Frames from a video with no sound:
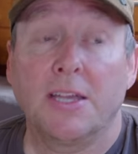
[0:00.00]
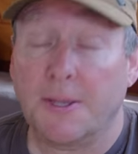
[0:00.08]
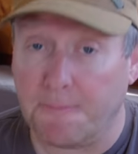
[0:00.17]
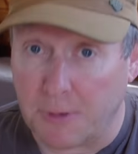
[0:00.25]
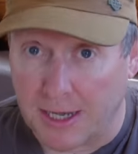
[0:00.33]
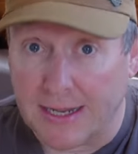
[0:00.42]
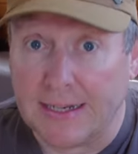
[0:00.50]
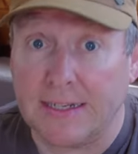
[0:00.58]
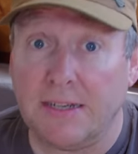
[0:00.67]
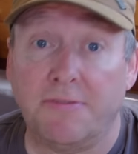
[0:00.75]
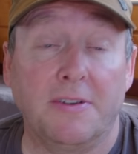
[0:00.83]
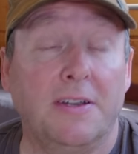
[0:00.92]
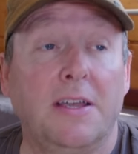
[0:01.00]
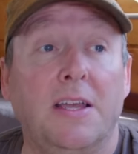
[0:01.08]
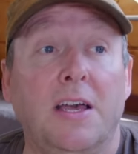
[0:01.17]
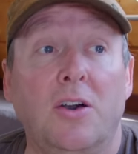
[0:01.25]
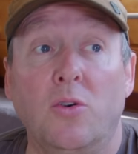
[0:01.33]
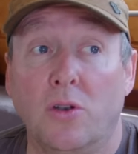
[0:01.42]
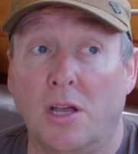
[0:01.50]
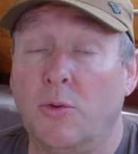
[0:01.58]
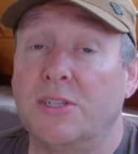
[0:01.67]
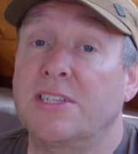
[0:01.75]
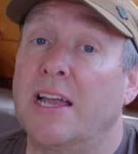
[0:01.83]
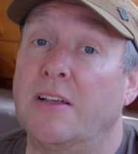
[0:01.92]
Completely different. All I
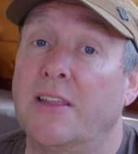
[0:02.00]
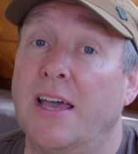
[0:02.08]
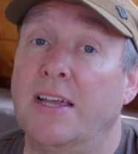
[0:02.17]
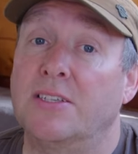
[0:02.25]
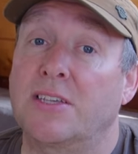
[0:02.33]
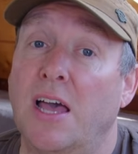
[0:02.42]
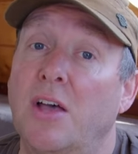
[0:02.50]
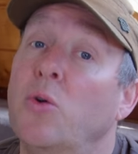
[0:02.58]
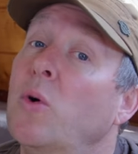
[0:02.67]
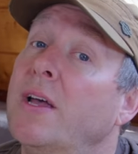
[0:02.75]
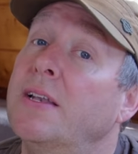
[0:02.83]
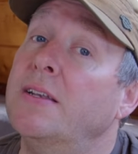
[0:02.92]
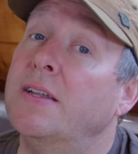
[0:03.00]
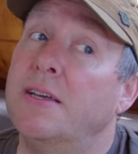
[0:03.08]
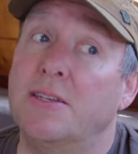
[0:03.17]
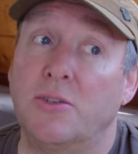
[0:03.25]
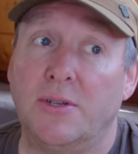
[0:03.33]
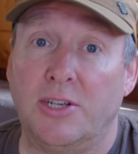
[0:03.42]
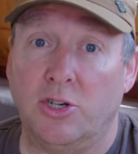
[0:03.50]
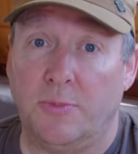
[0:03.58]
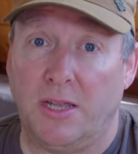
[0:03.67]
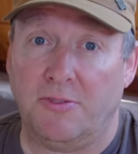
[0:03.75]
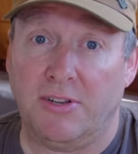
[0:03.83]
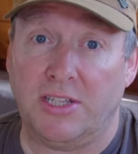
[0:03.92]
would say on that is go and do a little
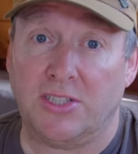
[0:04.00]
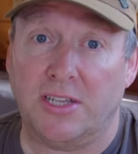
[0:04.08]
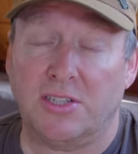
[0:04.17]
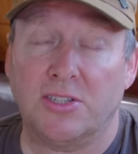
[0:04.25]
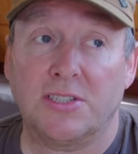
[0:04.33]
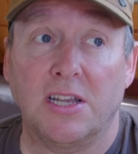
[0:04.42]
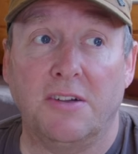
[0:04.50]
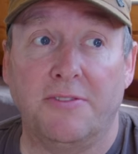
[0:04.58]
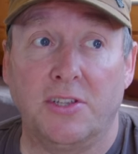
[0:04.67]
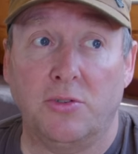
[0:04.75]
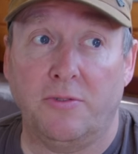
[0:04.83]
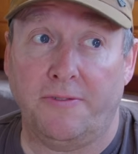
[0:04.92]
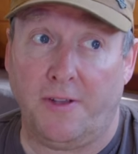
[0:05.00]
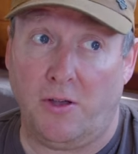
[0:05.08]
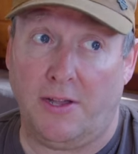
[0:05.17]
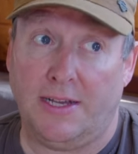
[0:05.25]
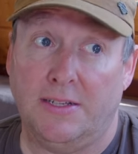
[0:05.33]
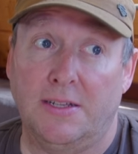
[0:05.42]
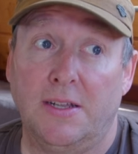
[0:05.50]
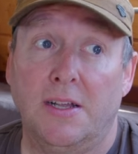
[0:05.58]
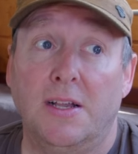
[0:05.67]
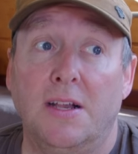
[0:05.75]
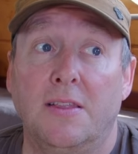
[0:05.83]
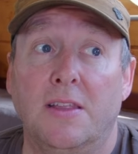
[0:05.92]
bit of research yourself, and you'll find
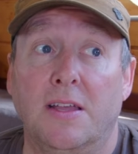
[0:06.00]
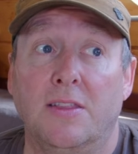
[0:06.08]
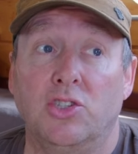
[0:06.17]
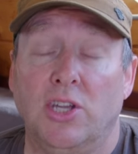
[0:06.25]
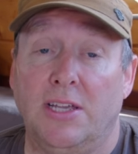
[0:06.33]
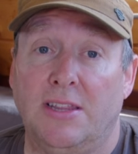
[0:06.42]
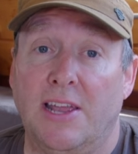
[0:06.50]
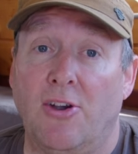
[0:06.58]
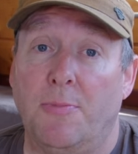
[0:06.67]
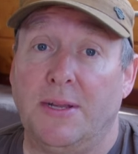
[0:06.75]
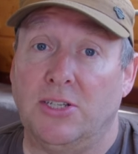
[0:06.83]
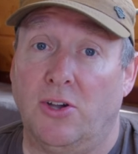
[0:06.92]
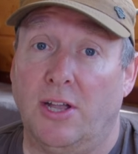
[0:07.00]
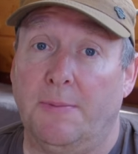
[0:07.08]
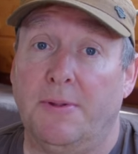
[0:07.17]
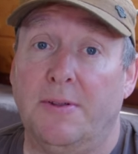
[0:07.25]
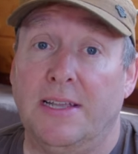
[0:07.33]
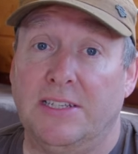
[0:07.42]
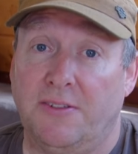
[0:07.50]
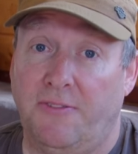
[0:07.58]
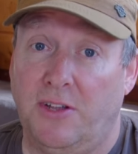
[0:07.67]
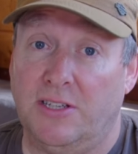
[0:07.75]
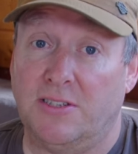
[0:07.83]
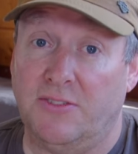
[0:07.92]
that the gene therapy type is the
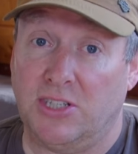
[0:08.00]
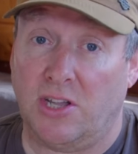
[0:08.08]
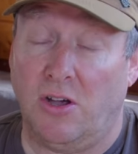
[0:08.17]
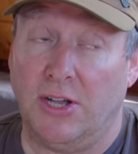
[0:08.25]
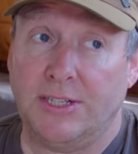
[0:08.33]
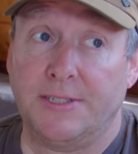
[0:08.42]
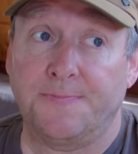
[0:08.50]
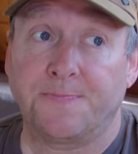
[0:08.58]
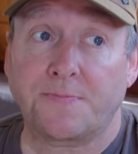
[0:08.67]
first of its kind.